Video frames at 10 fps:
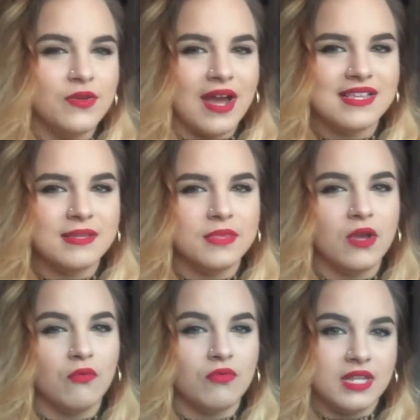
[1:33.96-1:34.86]
you guys something
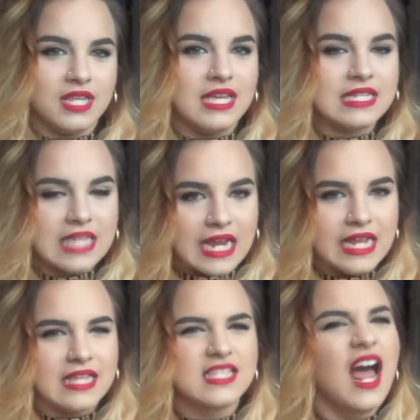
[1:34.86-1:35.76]
really
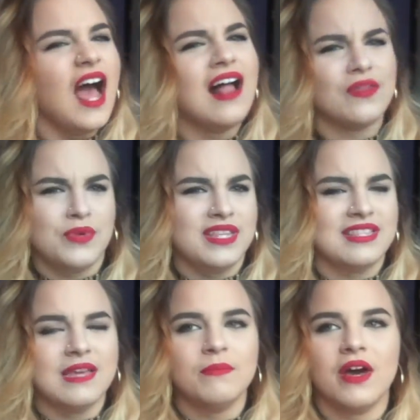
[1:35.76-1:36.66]
exciting. It's not Halloween
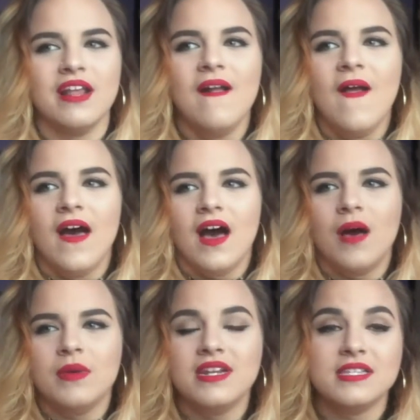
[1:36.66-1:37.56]
themed, but
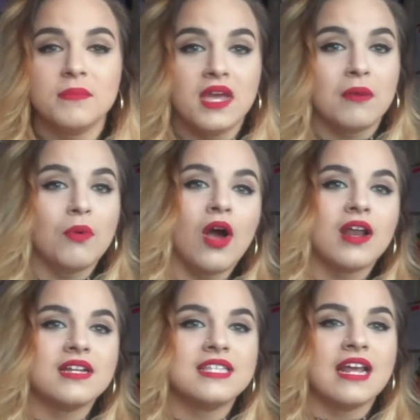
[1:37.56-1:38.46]
it is a makeup
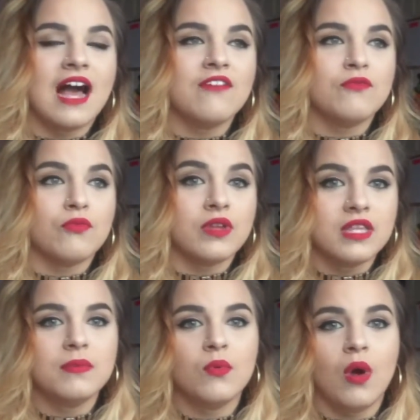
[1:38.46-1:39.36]
product that I've
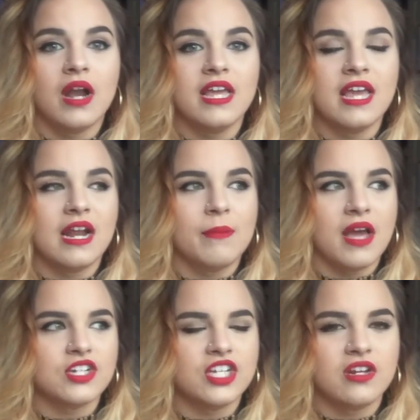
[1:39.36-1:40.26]
really been wanting, and I'm
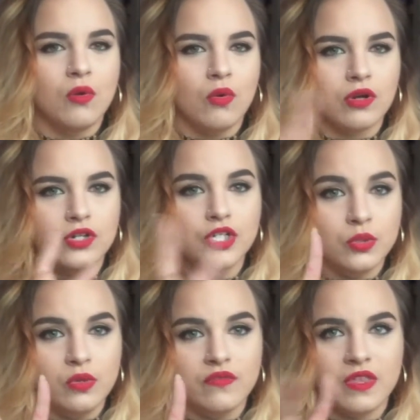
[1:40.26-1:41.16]
actually gonna order
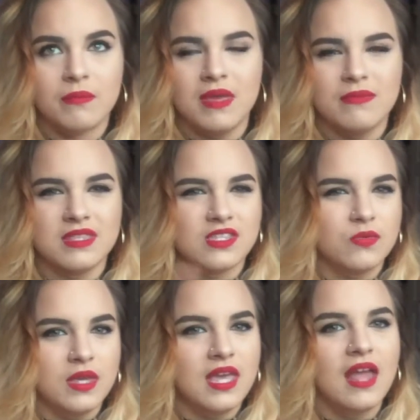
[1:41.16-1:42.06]
2 of them maybe this
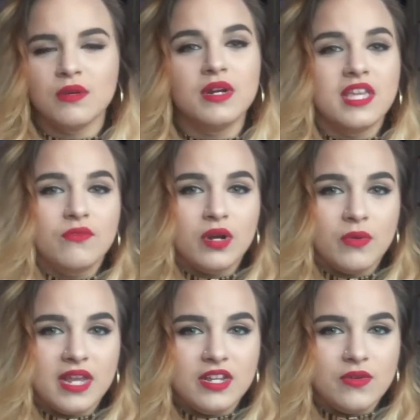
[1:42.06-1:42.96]
weekend. I wanna give one
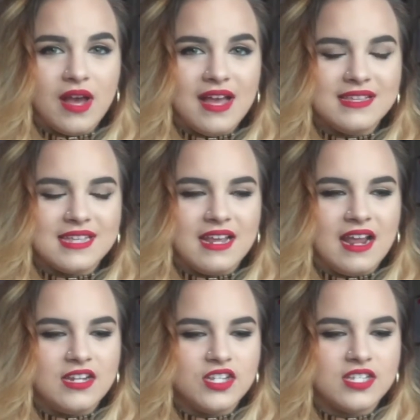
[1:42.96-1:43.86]
away to you guys, and
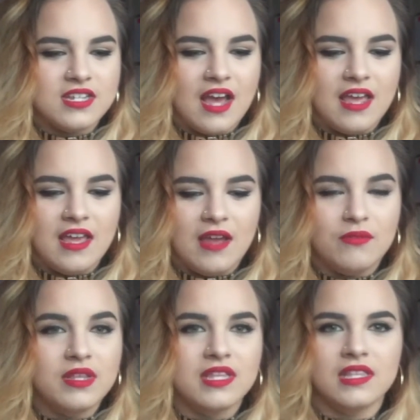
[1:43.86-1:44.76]
I
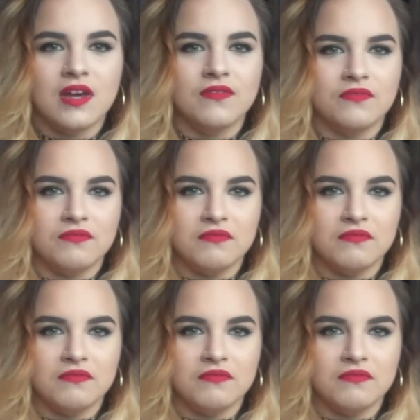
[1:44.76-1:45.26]
really love